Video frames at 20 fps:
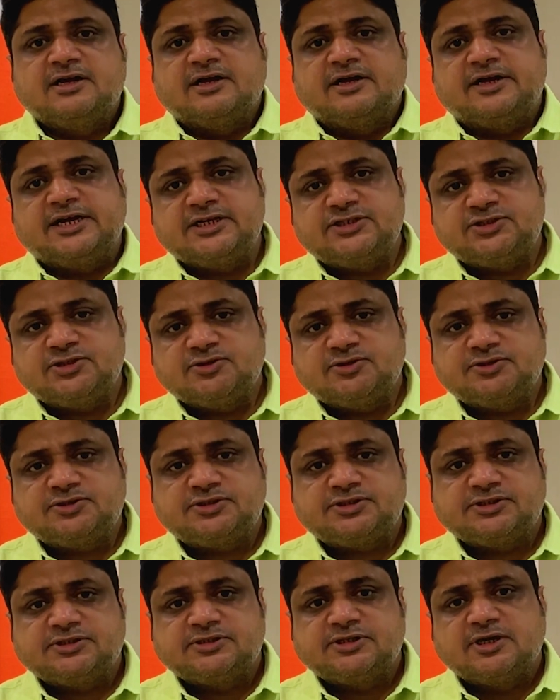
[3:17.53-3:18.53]

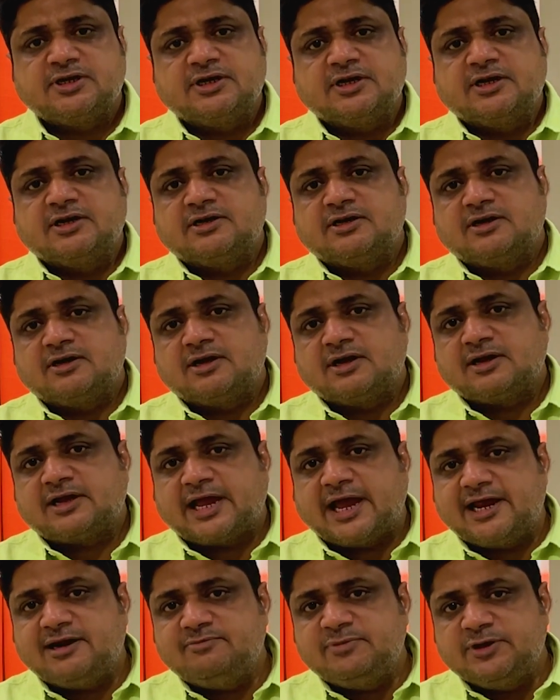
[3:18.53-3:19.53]
Ratios
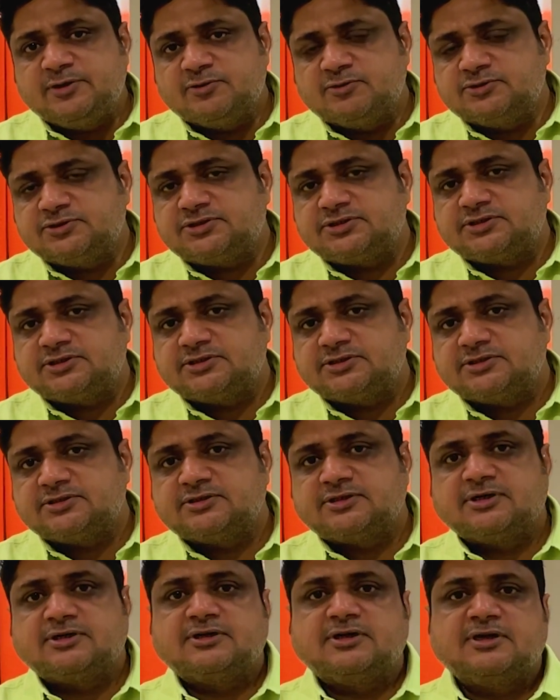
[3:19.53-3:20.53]
can be used
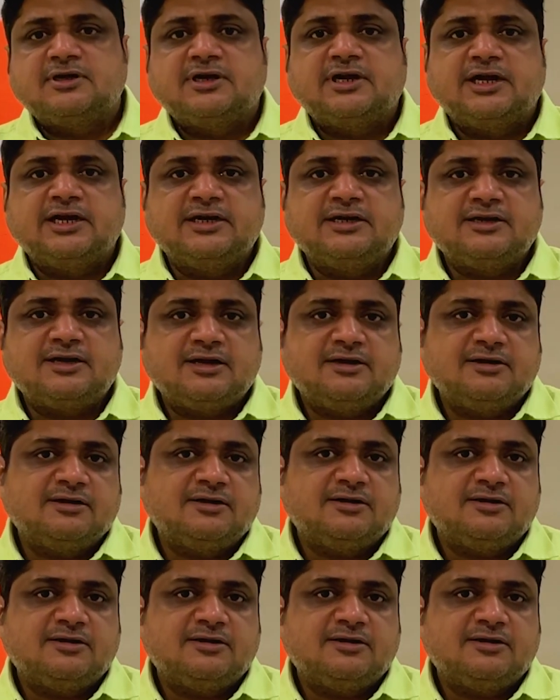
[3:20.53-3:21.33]
in